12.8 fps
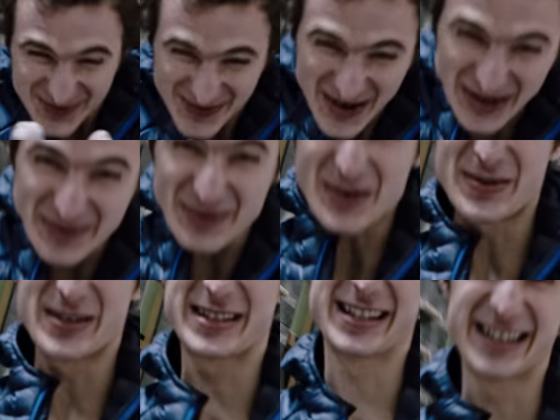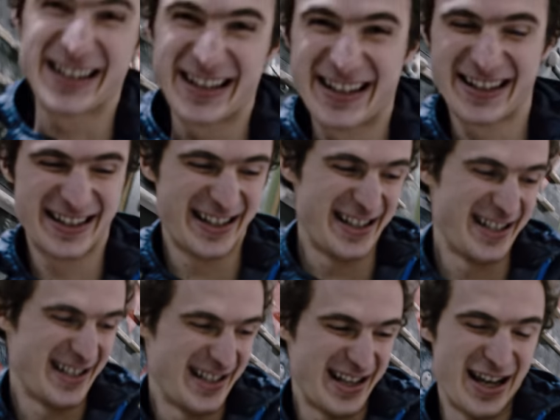very promising.
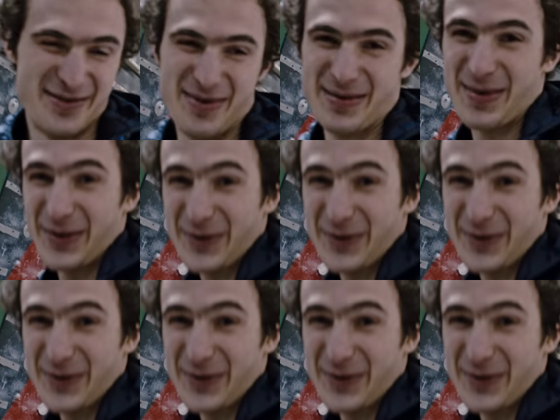I made my